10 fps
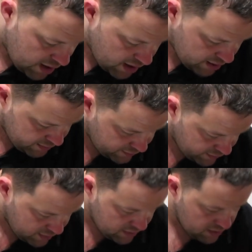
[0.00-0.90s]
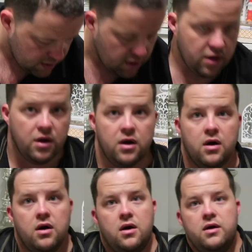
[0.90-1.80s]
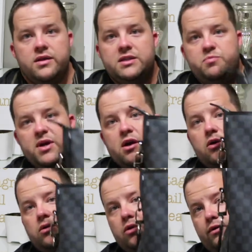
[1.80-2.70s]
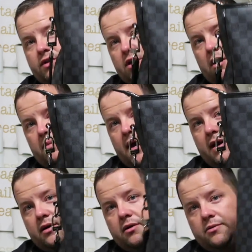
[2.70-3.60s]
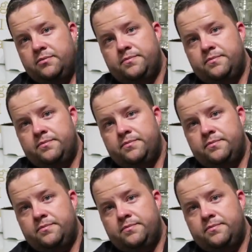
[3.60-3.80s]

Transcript: of this big old Louis Vuitton bag.